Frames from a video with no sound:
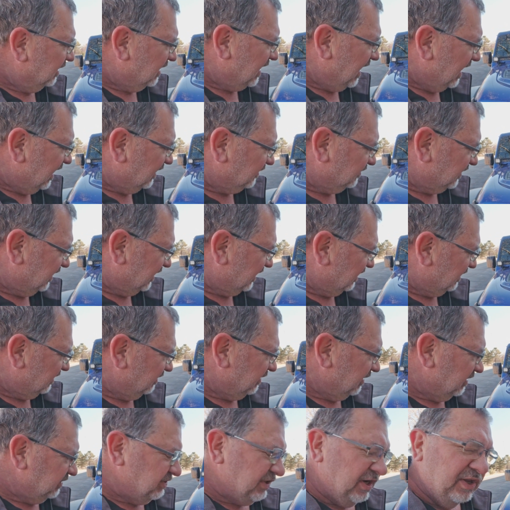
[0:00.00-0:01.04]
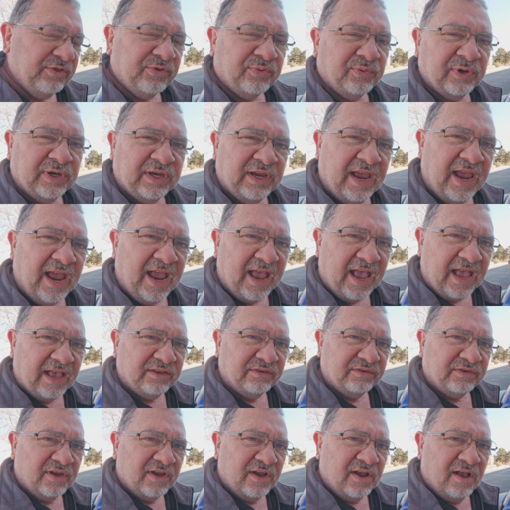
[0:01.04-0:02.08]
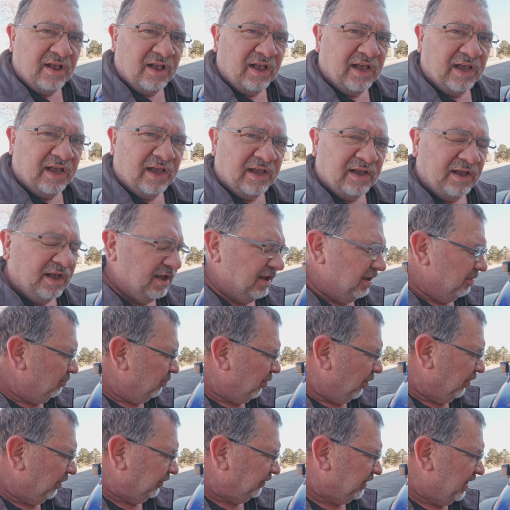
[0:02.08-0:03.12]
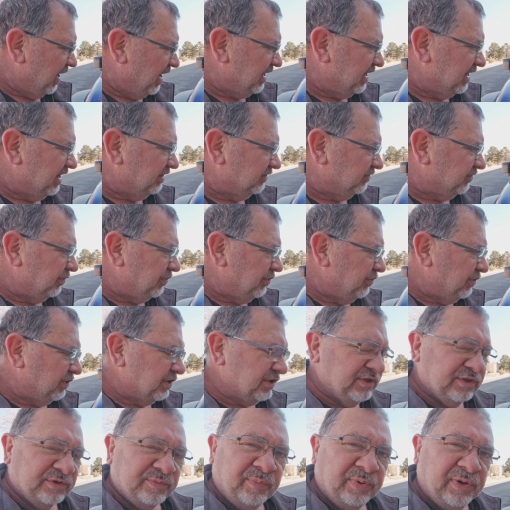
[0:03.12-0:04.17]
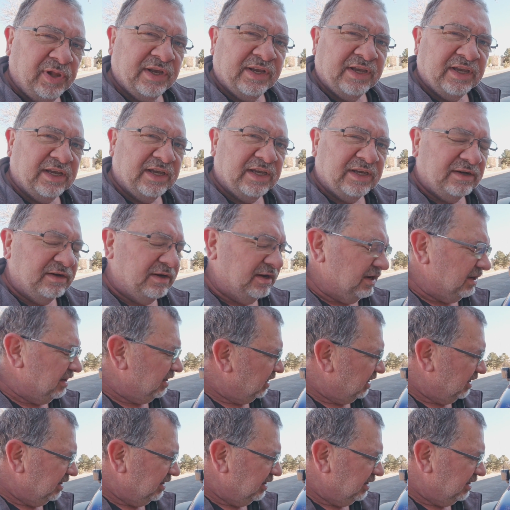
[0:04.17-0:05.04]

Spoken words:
Yes, the Gen 3 has a bolt on it, so you can just plug in